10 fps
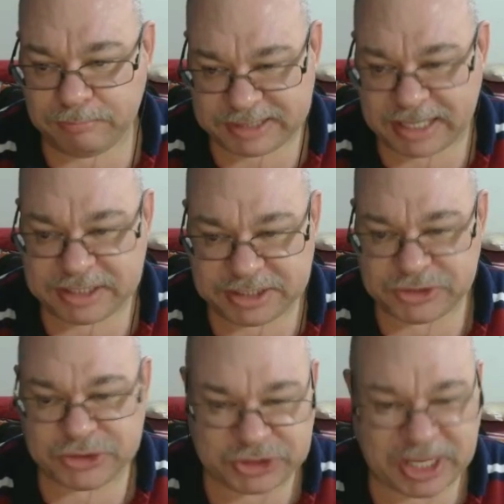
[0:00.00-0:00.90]
that is an
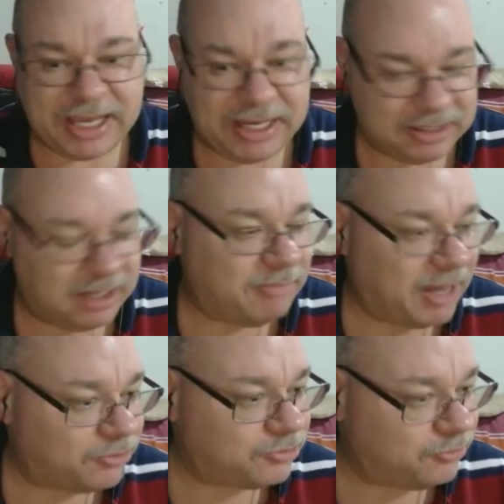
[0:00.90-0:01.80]
insane
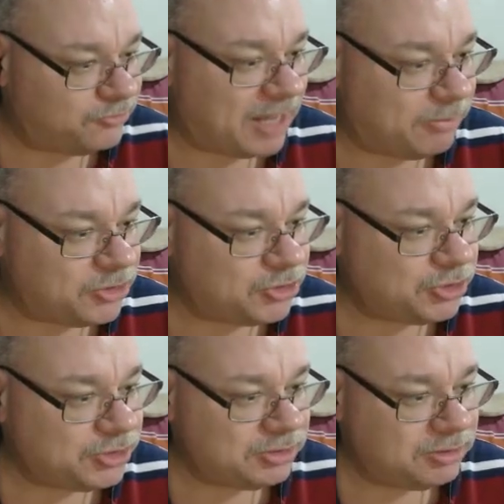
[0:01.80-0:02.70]
amount of
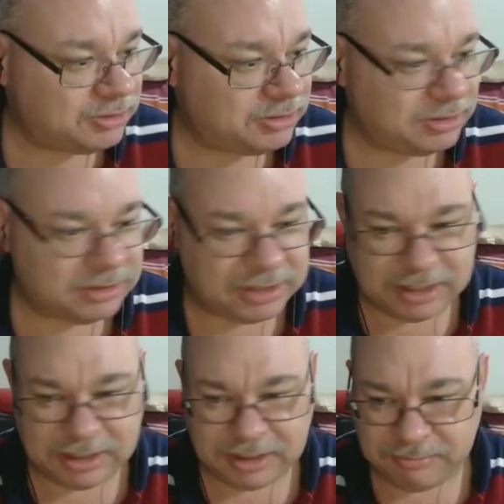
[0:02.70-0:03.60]
damage
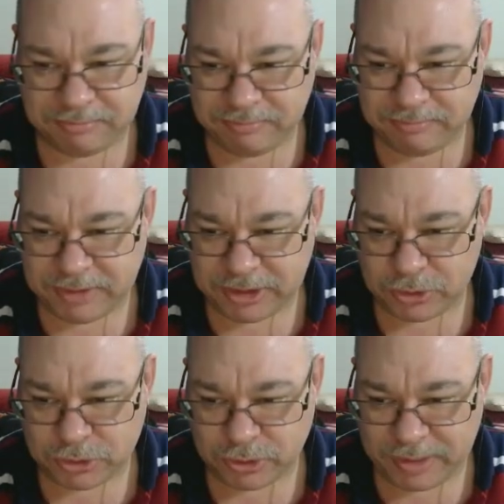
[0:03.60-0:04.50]
that
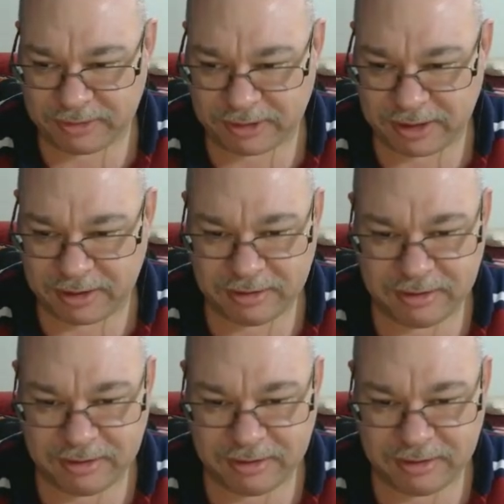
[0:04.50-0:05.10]
you're doing there.